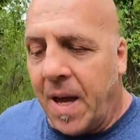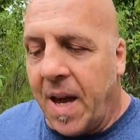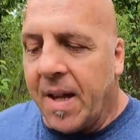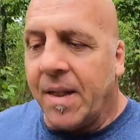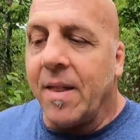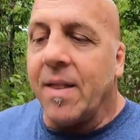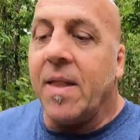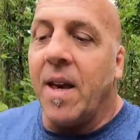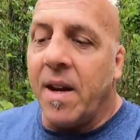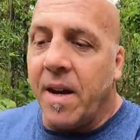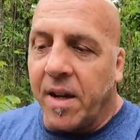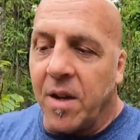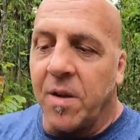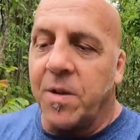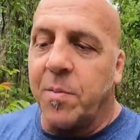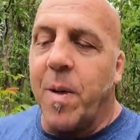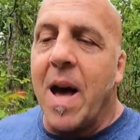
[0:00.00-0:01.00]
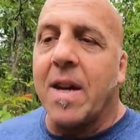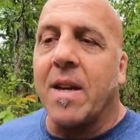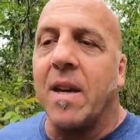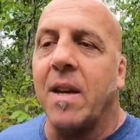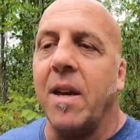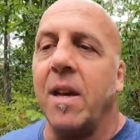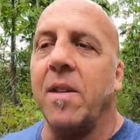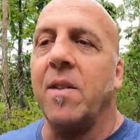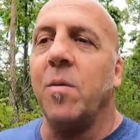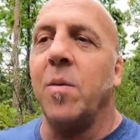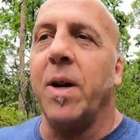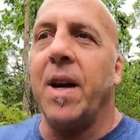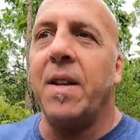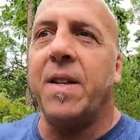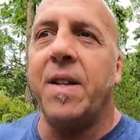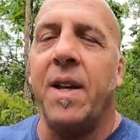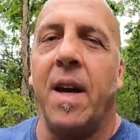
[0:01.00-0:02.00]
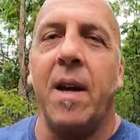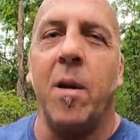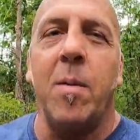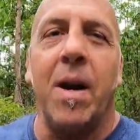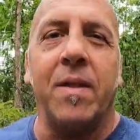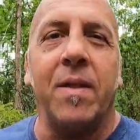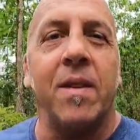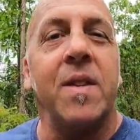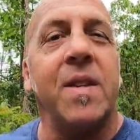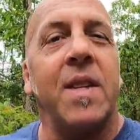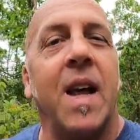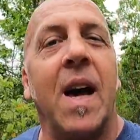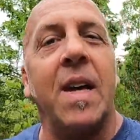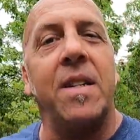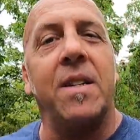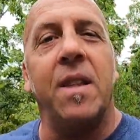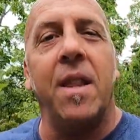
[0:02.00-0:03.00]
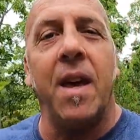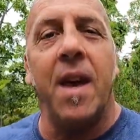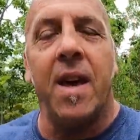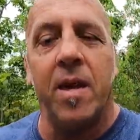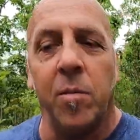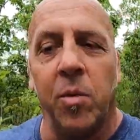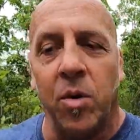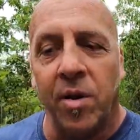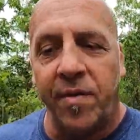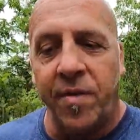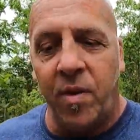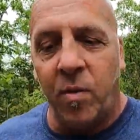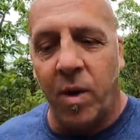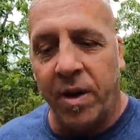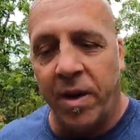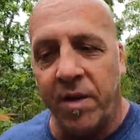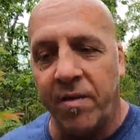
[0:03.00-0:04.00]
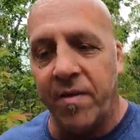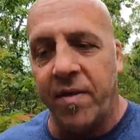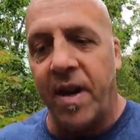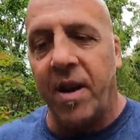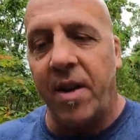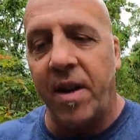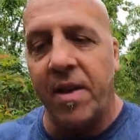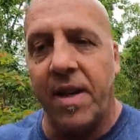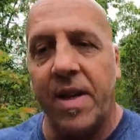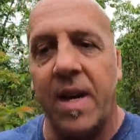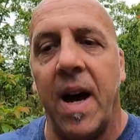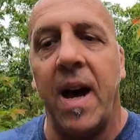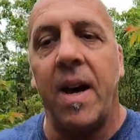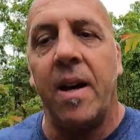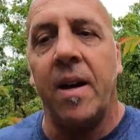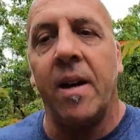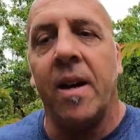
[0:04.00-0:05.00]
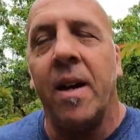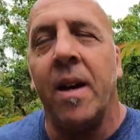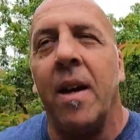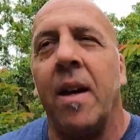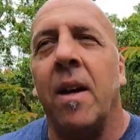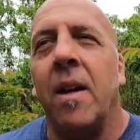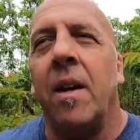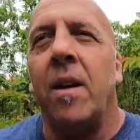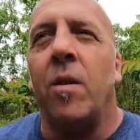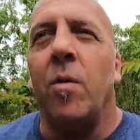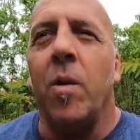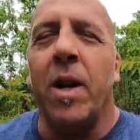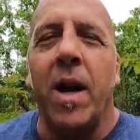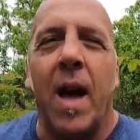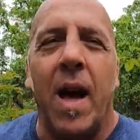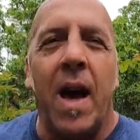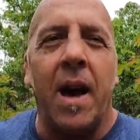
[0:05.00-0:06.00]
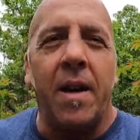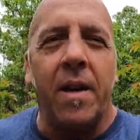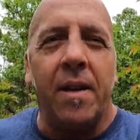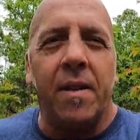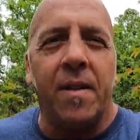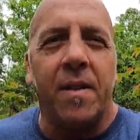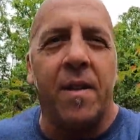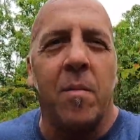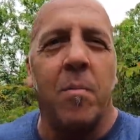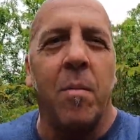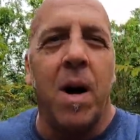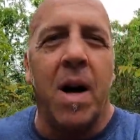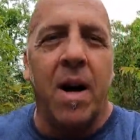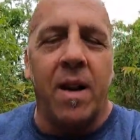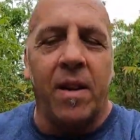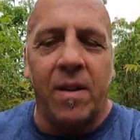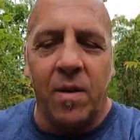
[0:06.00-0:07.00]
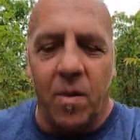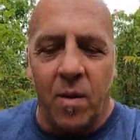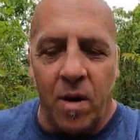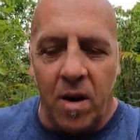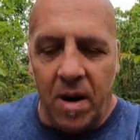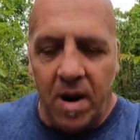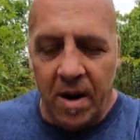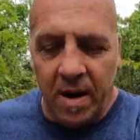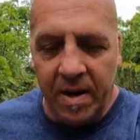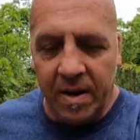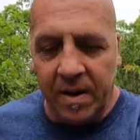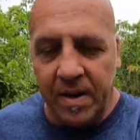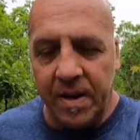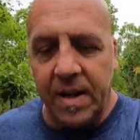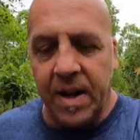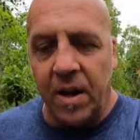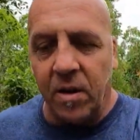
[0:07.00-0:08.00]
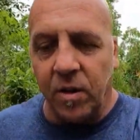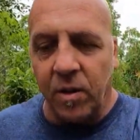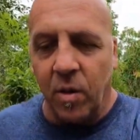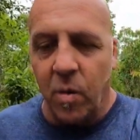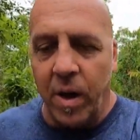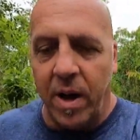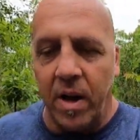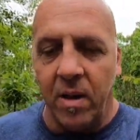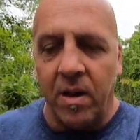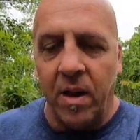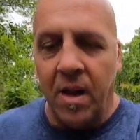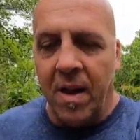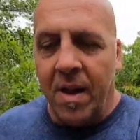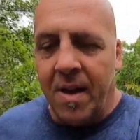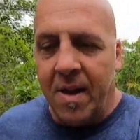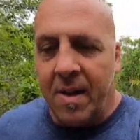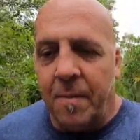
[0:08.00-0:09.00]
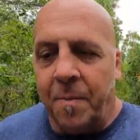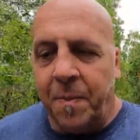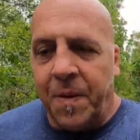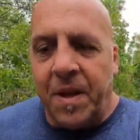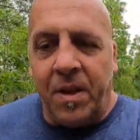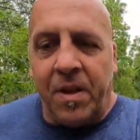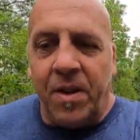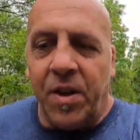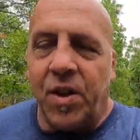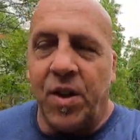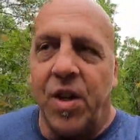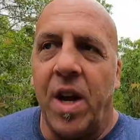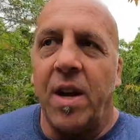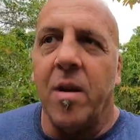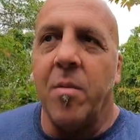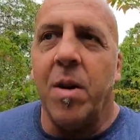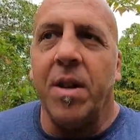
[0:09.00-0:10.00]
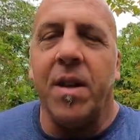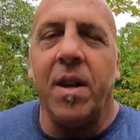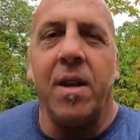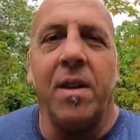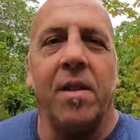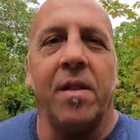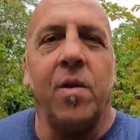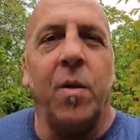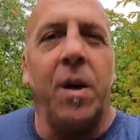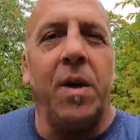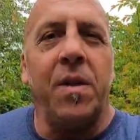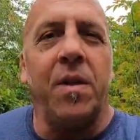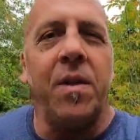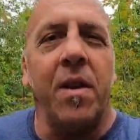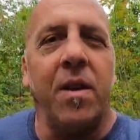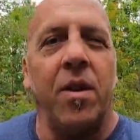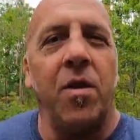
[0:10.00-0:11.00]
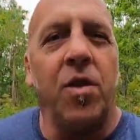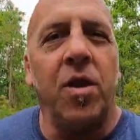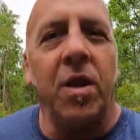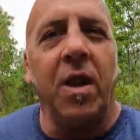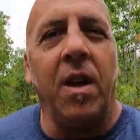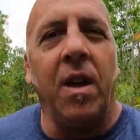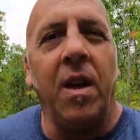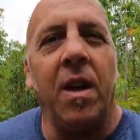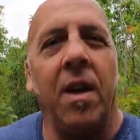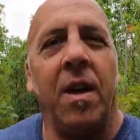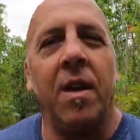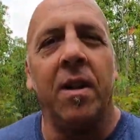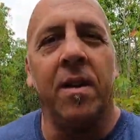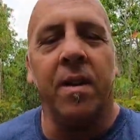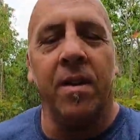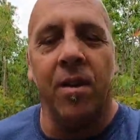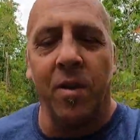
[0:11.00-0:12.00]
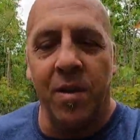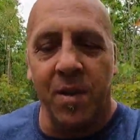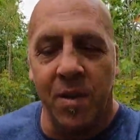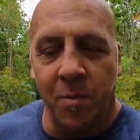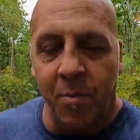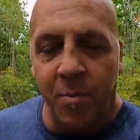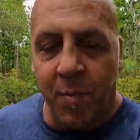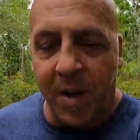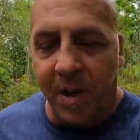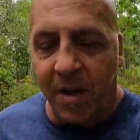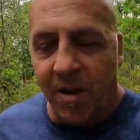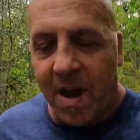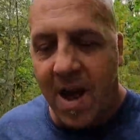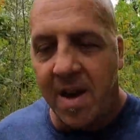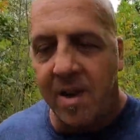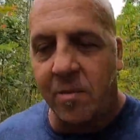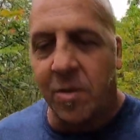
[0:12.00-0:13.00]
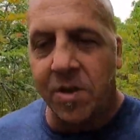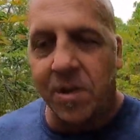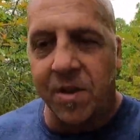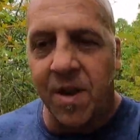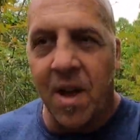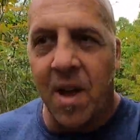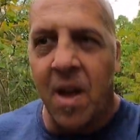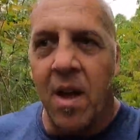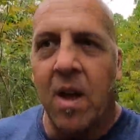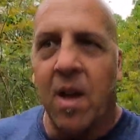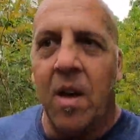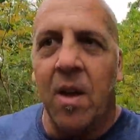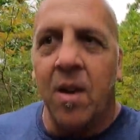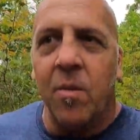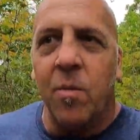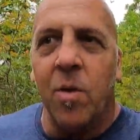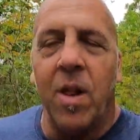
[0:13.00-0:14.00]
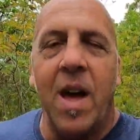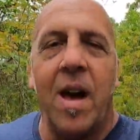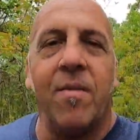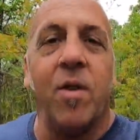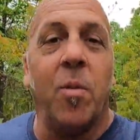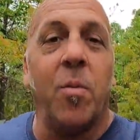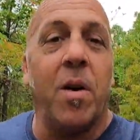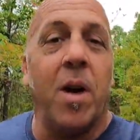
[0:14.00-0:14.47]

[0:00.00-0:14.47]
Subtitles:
And then it goes back again to what I said about the size of the animal. If you want to vary the diet, you want to add in some mice or a day-old quail, just shake them on the end of tweezers, and usually those bigger animals will have no